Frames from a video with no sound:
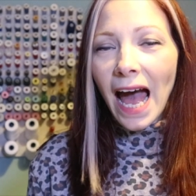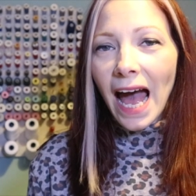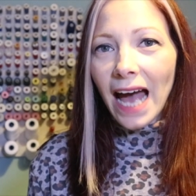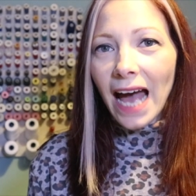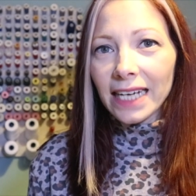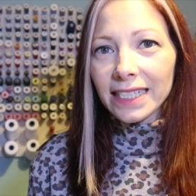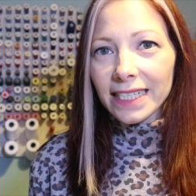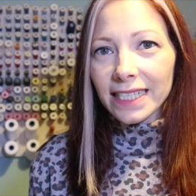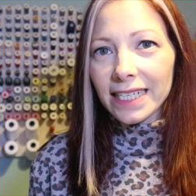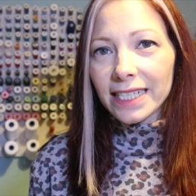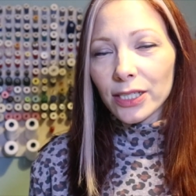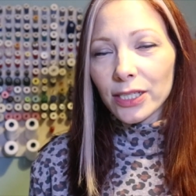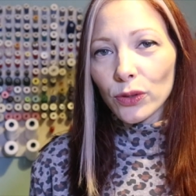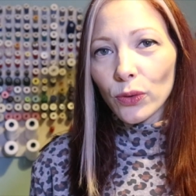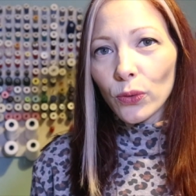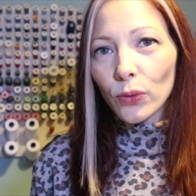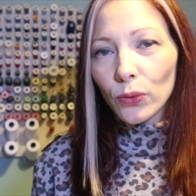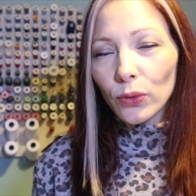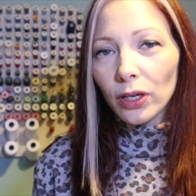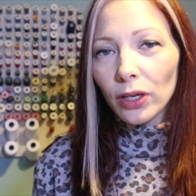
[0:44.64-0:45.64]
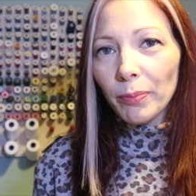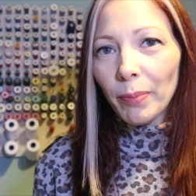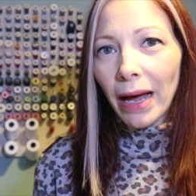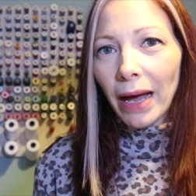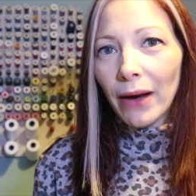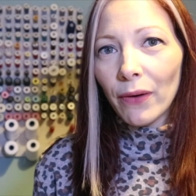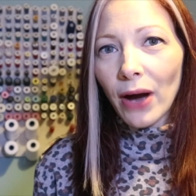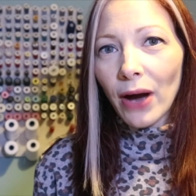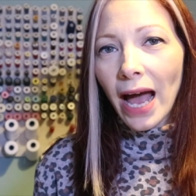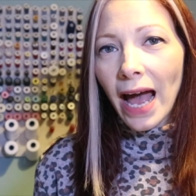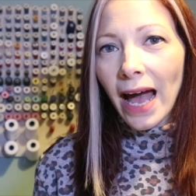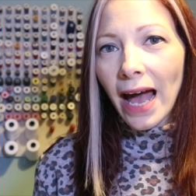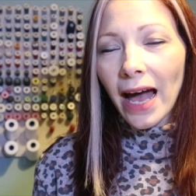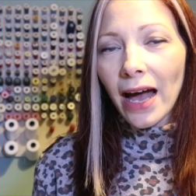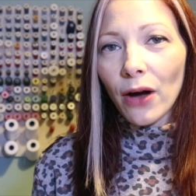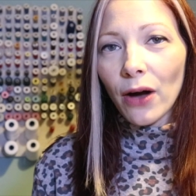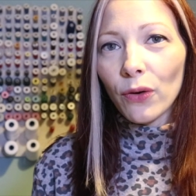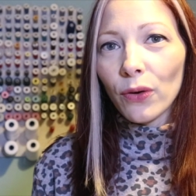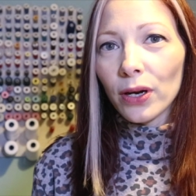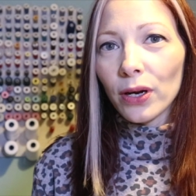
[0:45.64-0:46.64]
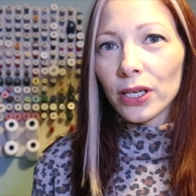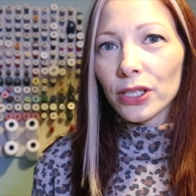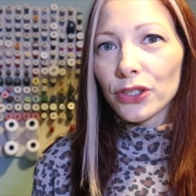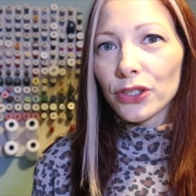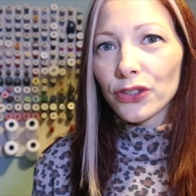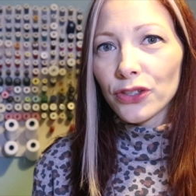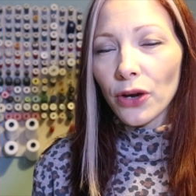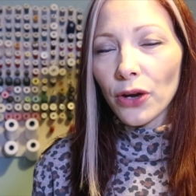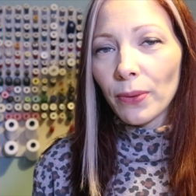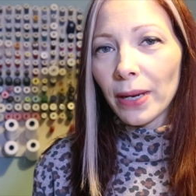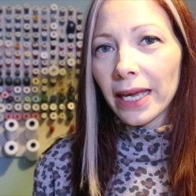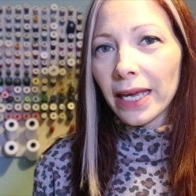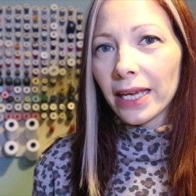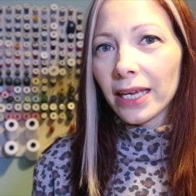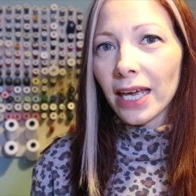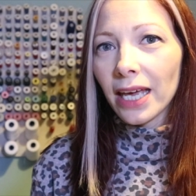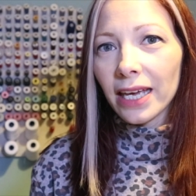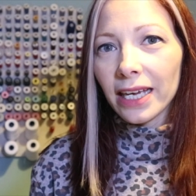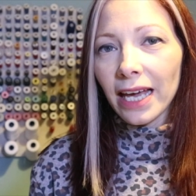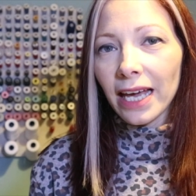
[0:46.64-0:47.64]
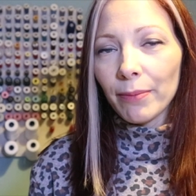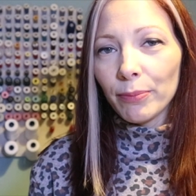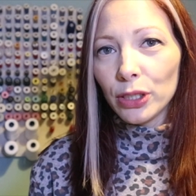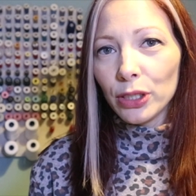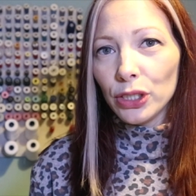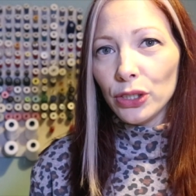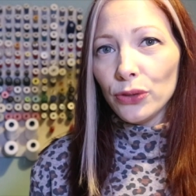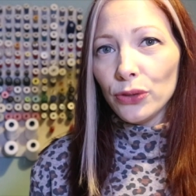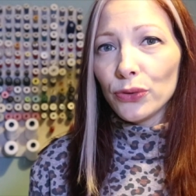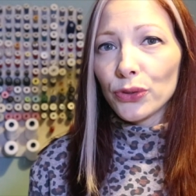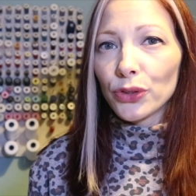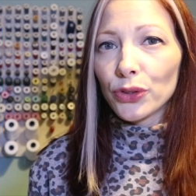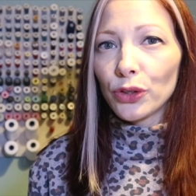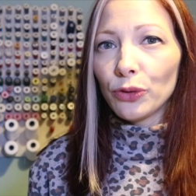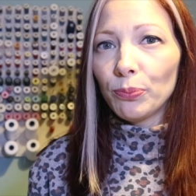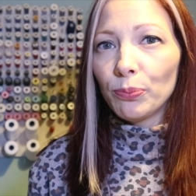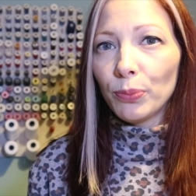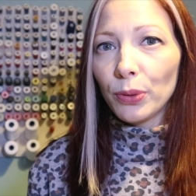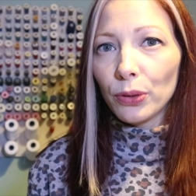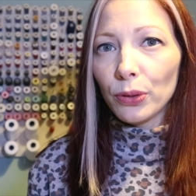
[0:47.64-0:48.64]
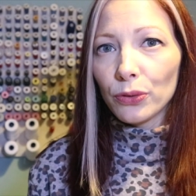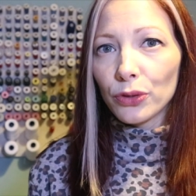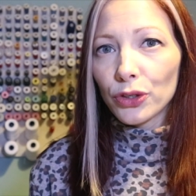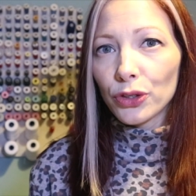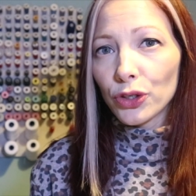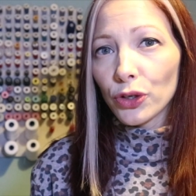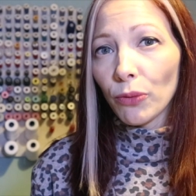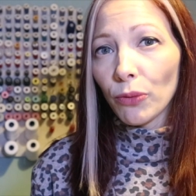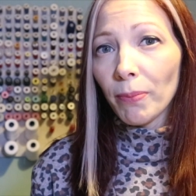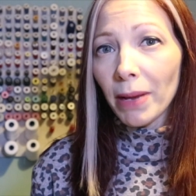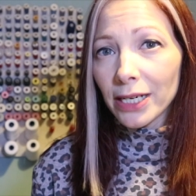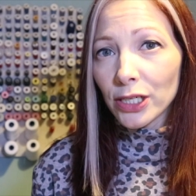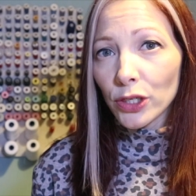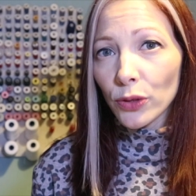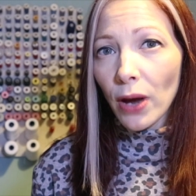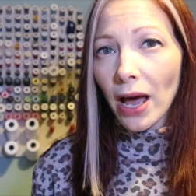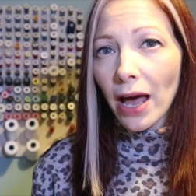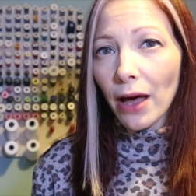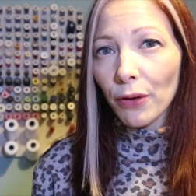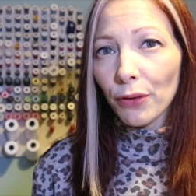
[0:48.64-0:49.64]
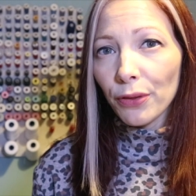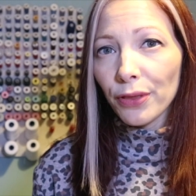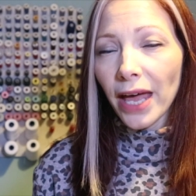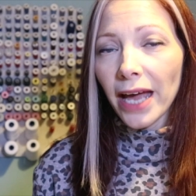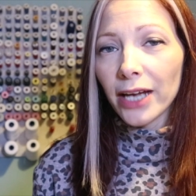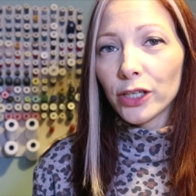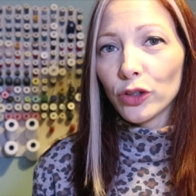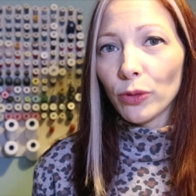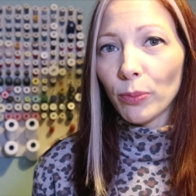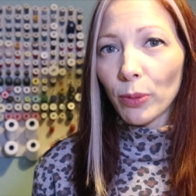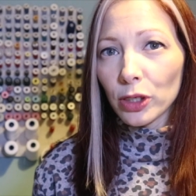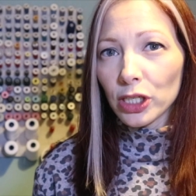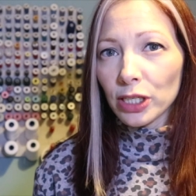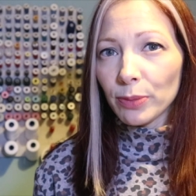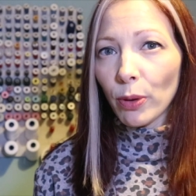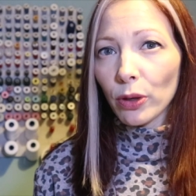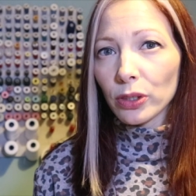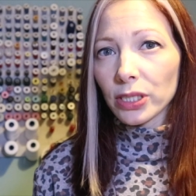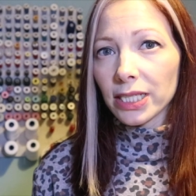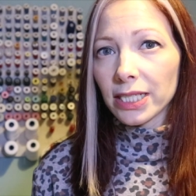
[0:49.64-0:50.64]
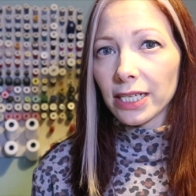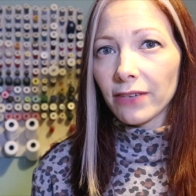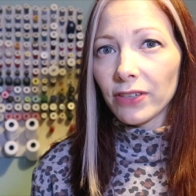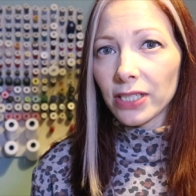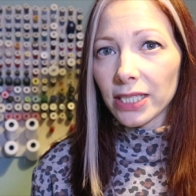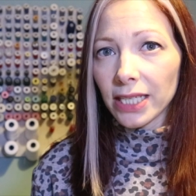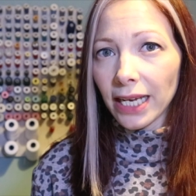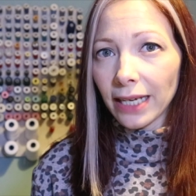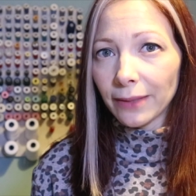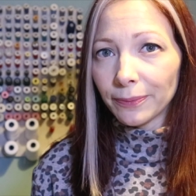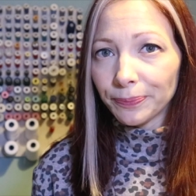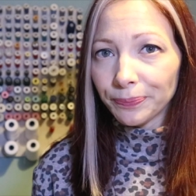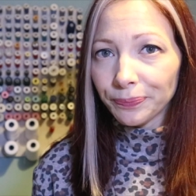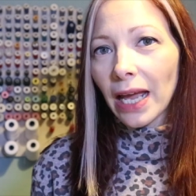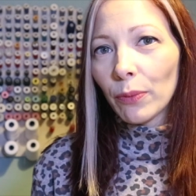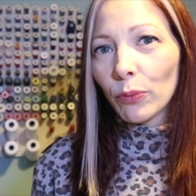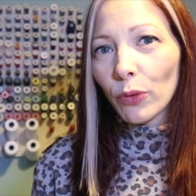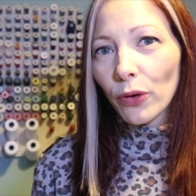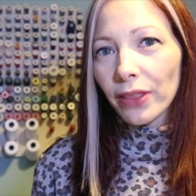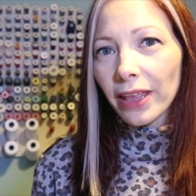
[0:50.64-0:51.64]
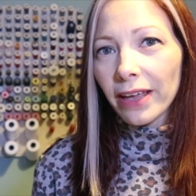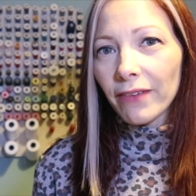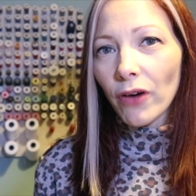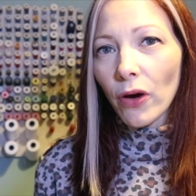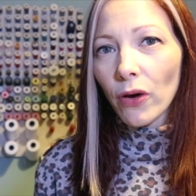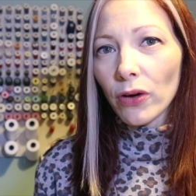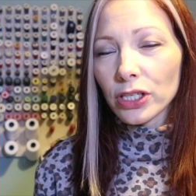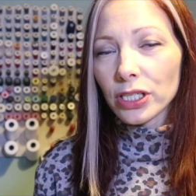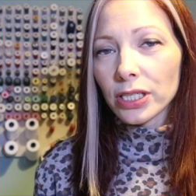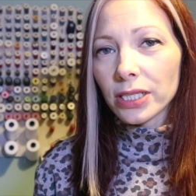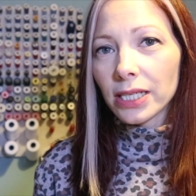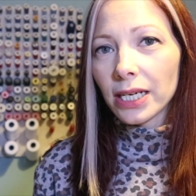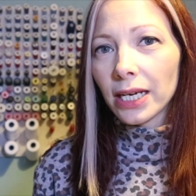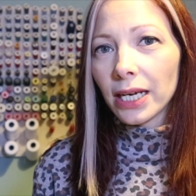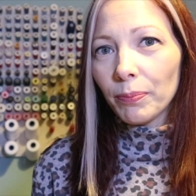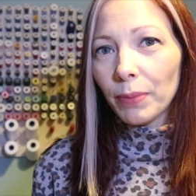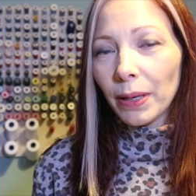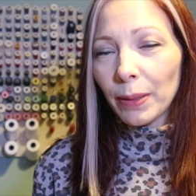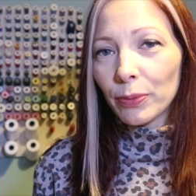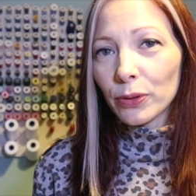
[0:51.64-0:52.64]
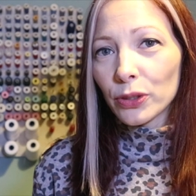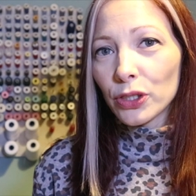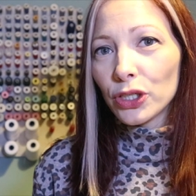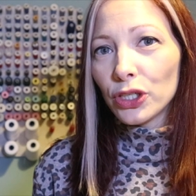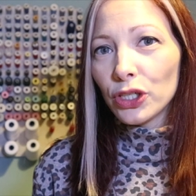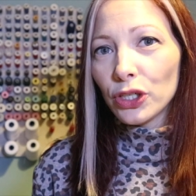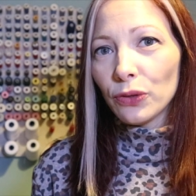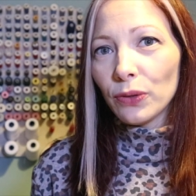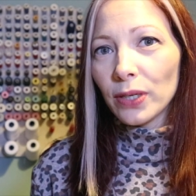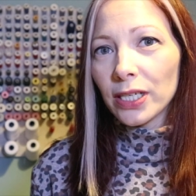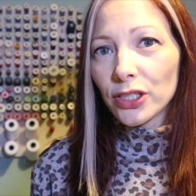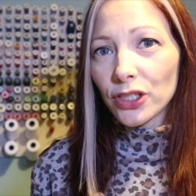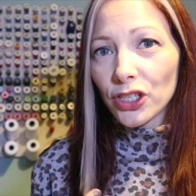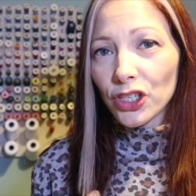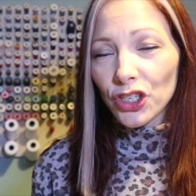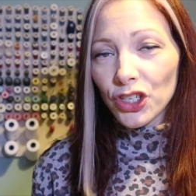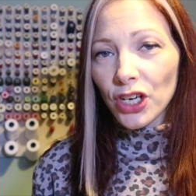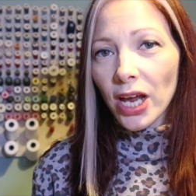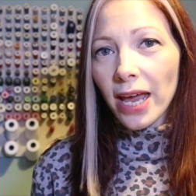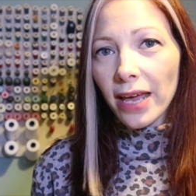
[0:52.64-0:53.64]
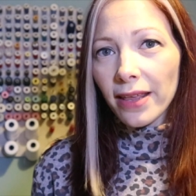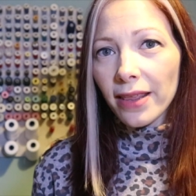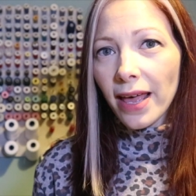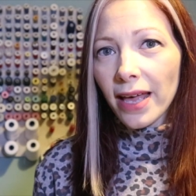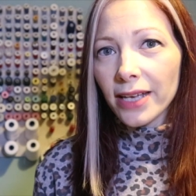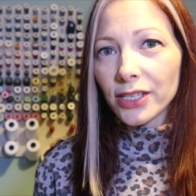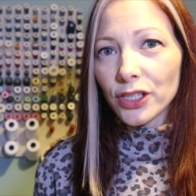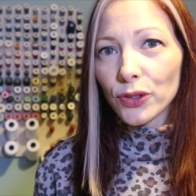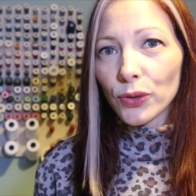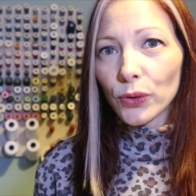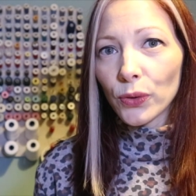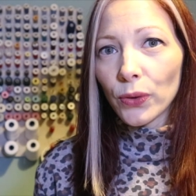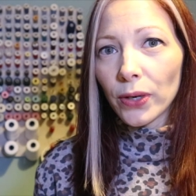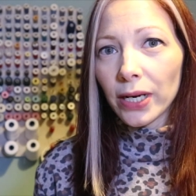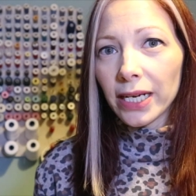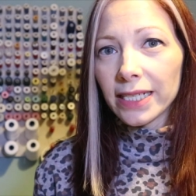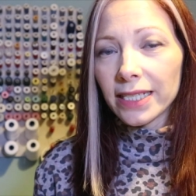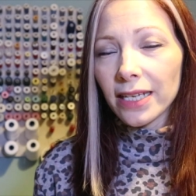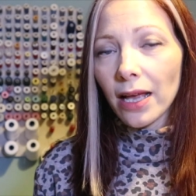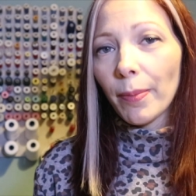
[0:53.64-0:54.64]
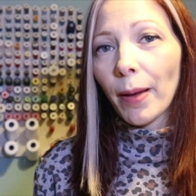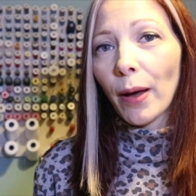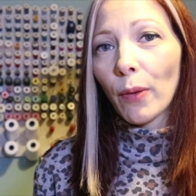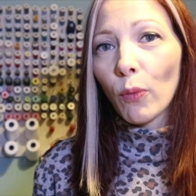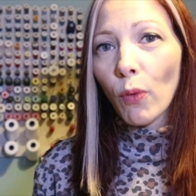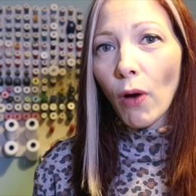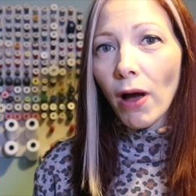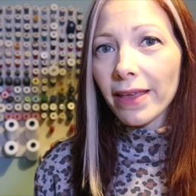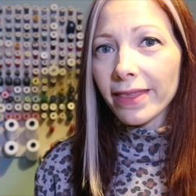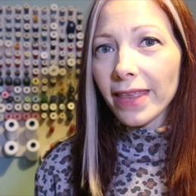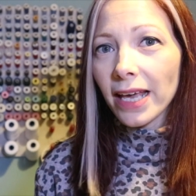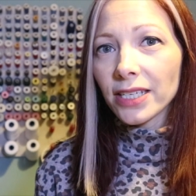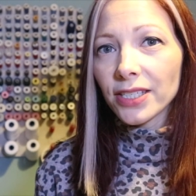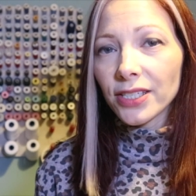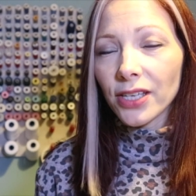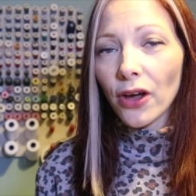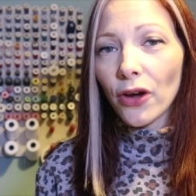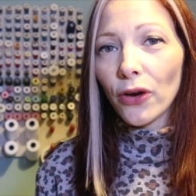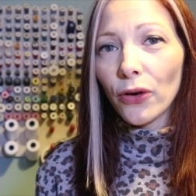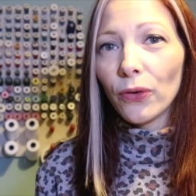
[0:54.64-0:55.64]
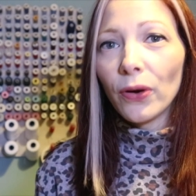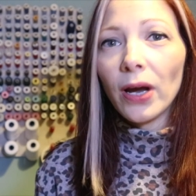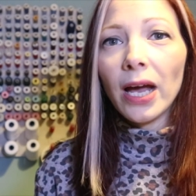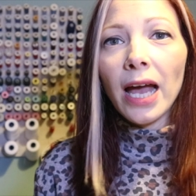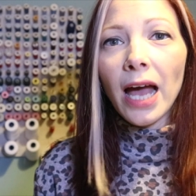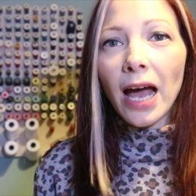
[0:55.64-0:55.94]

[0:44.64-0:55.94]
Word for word: and it is all about how sewing can be used to boost your mental health and your body positivity. And what they've asked people to do is to share their stories about why they sew,